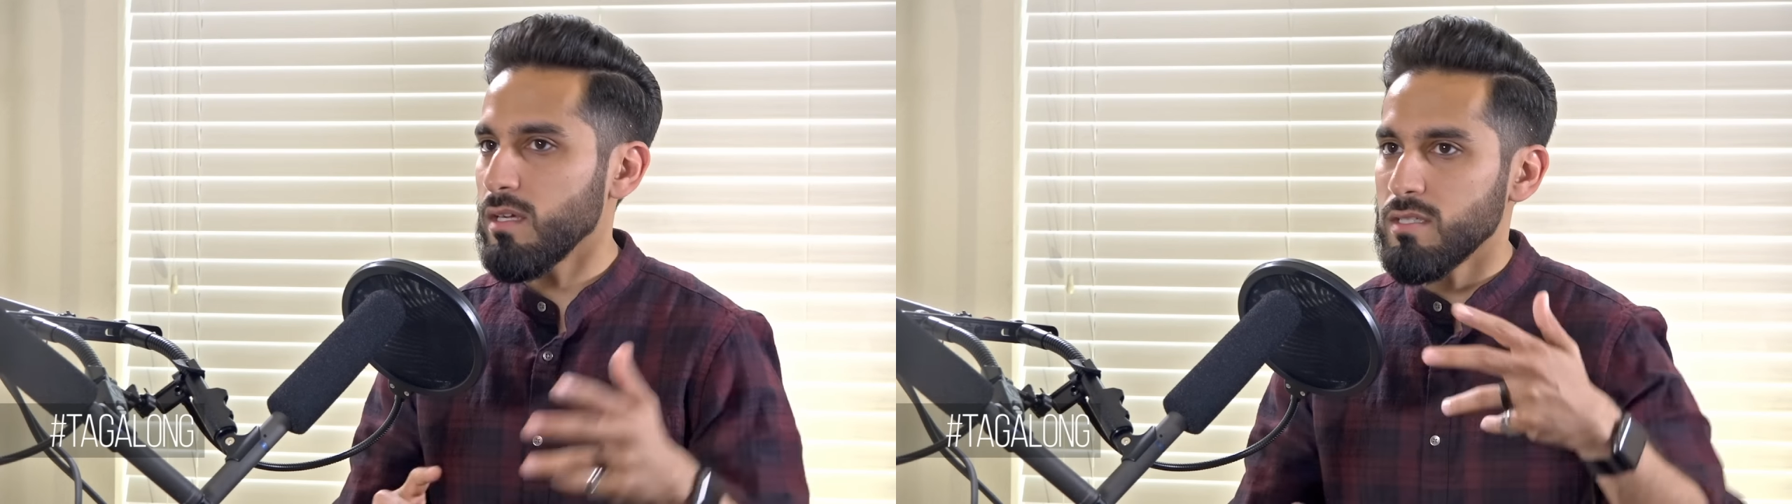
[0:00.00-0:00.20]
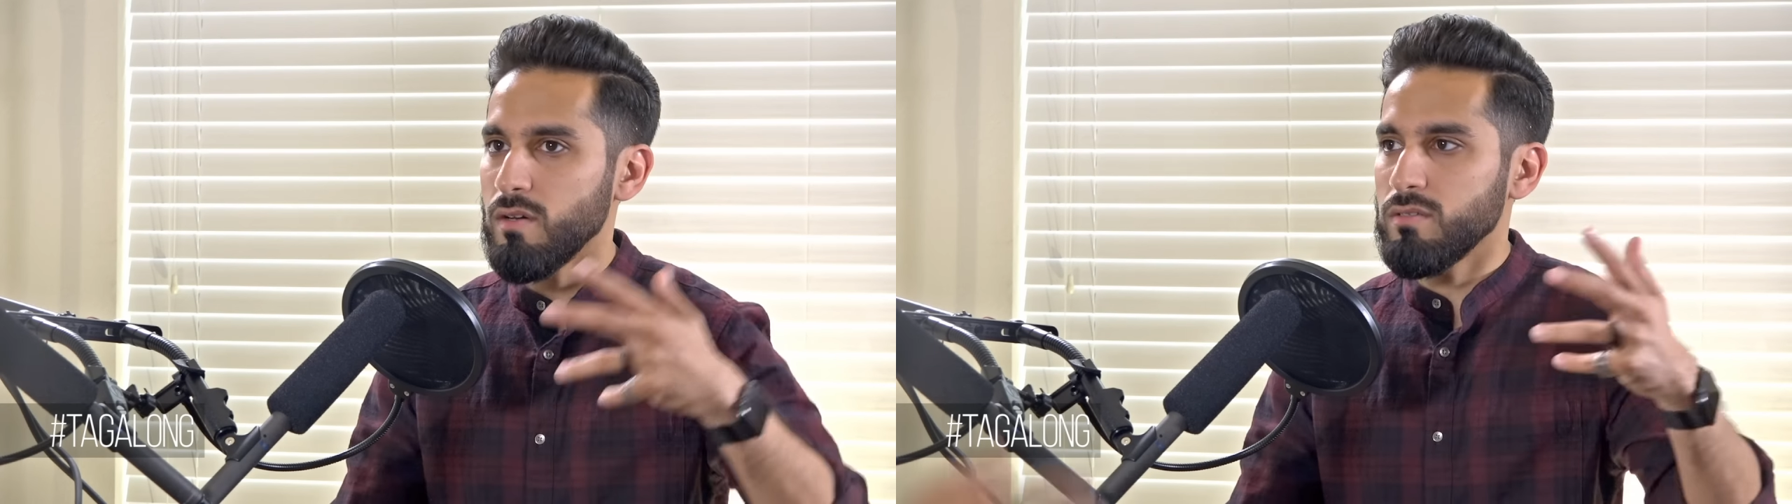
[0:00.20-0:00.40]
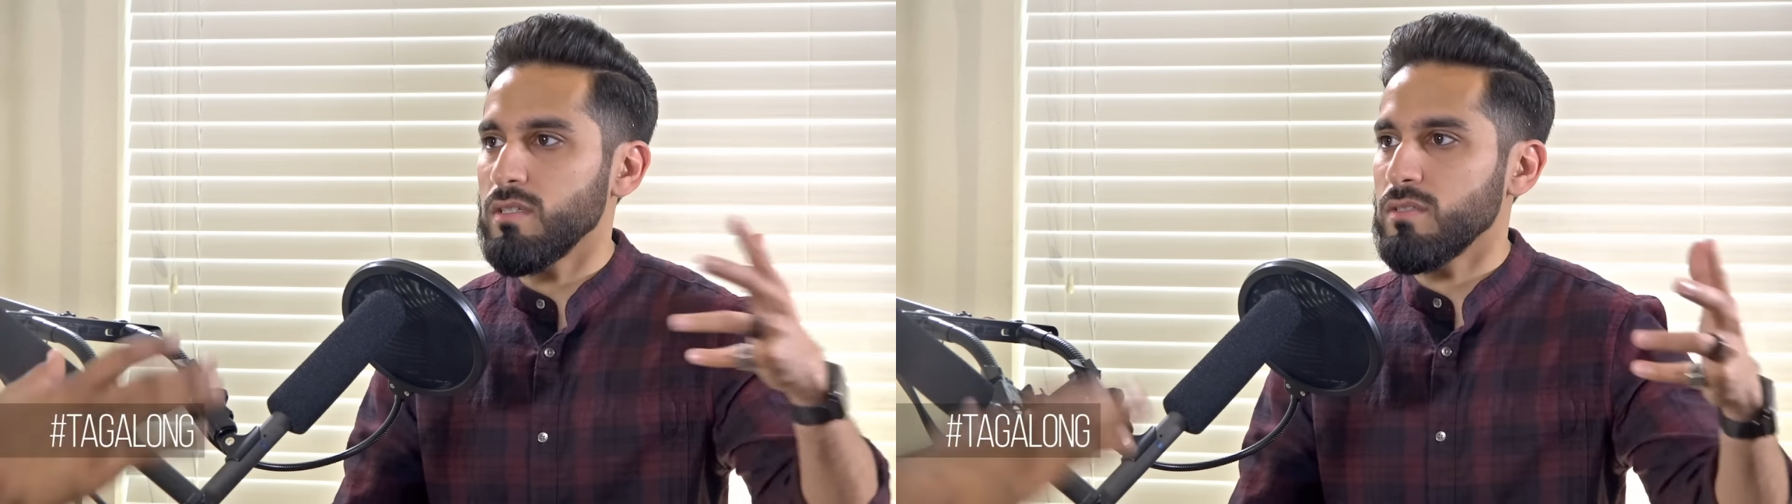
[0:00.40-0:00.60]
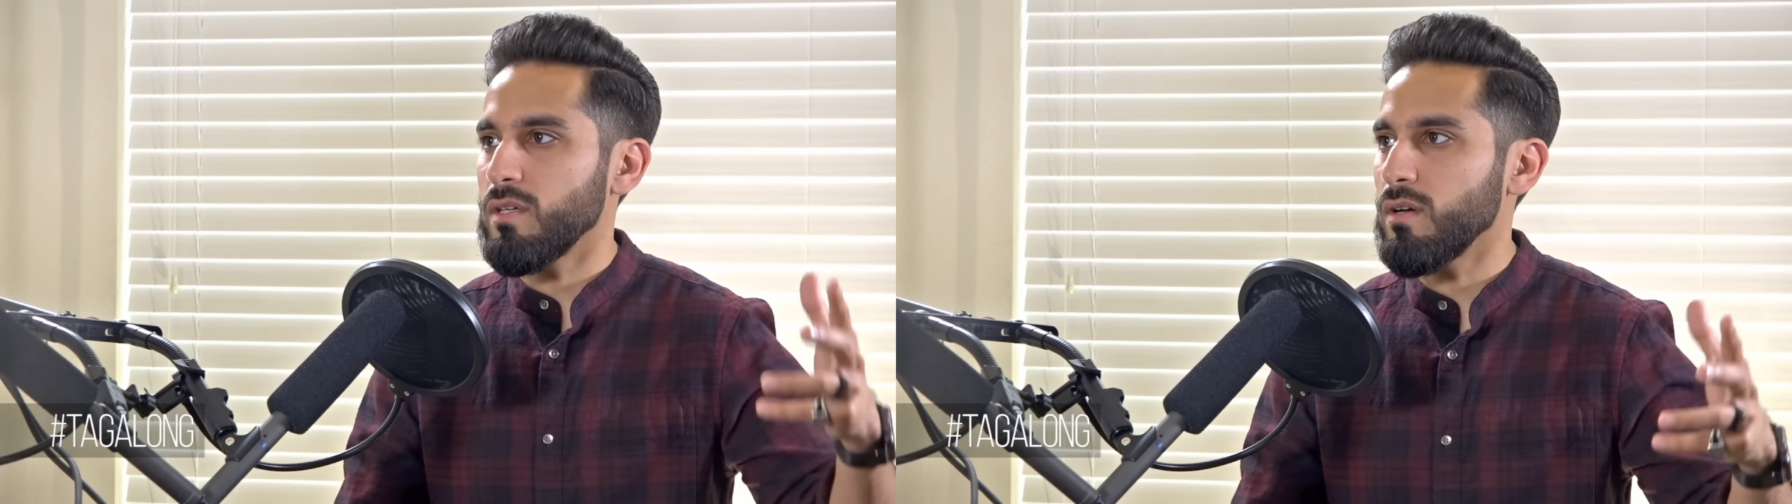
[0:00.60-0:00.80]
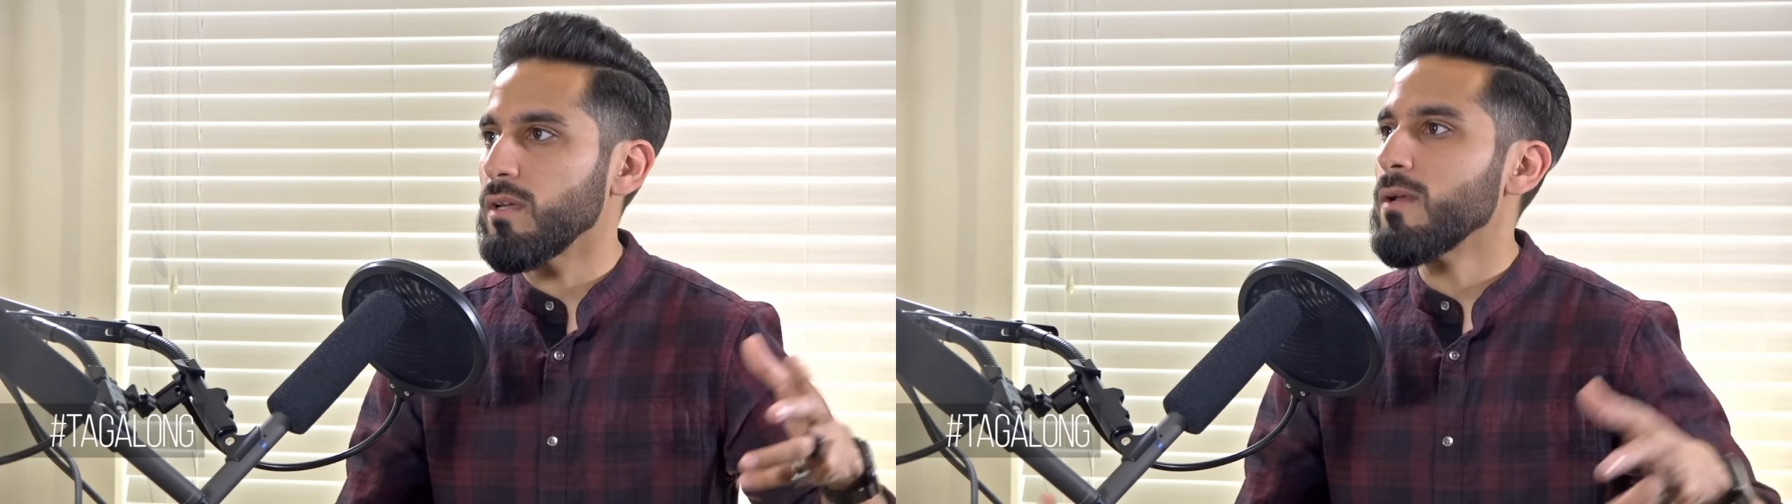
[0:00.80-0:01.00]
et cetera, et
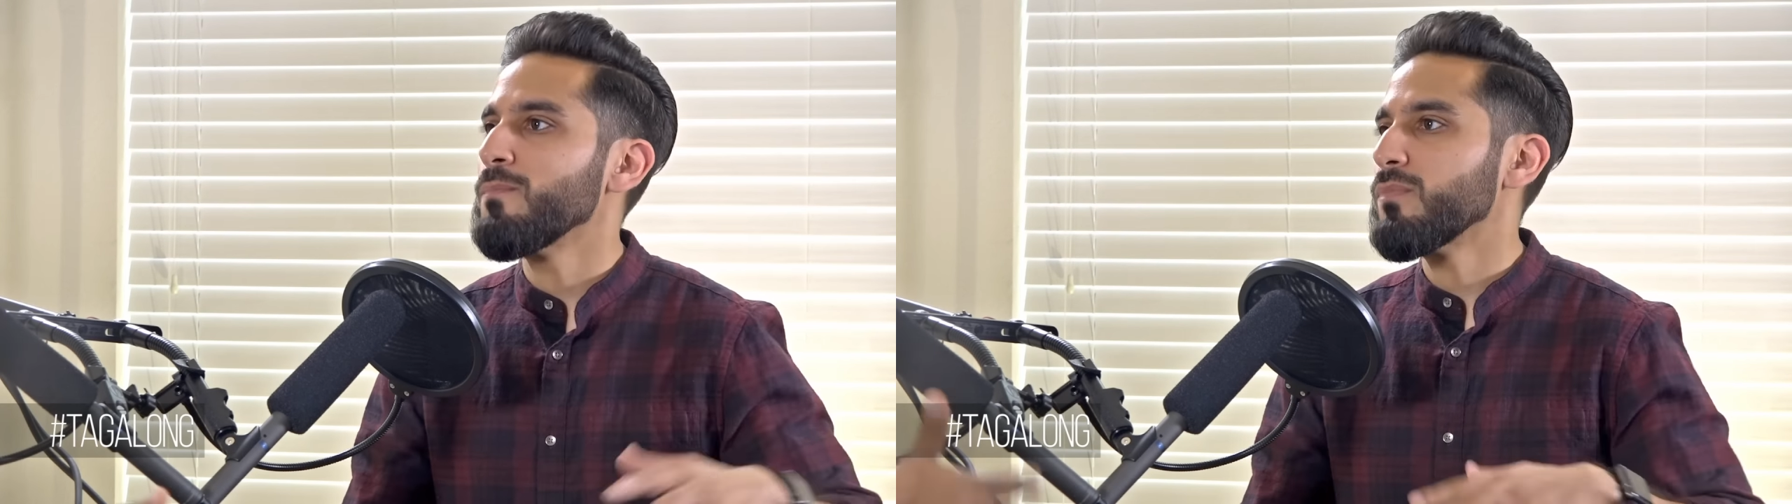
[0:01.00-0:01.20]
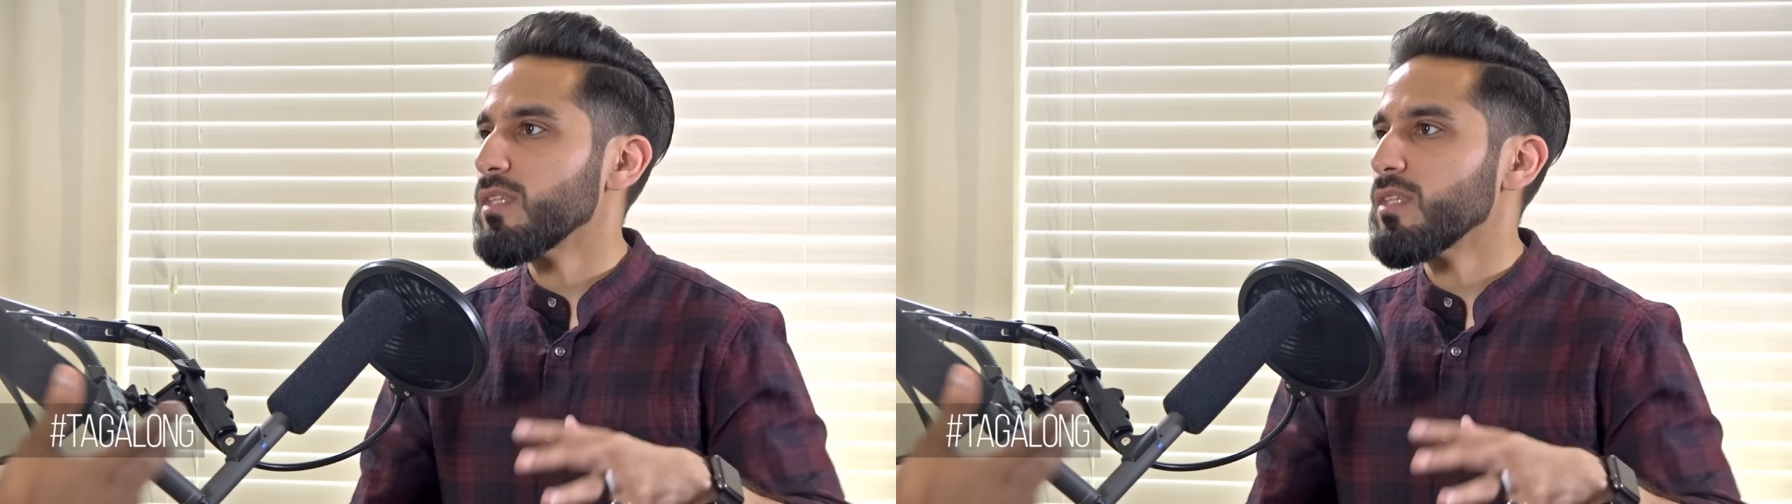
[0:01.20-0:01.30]
cetera, et cetera.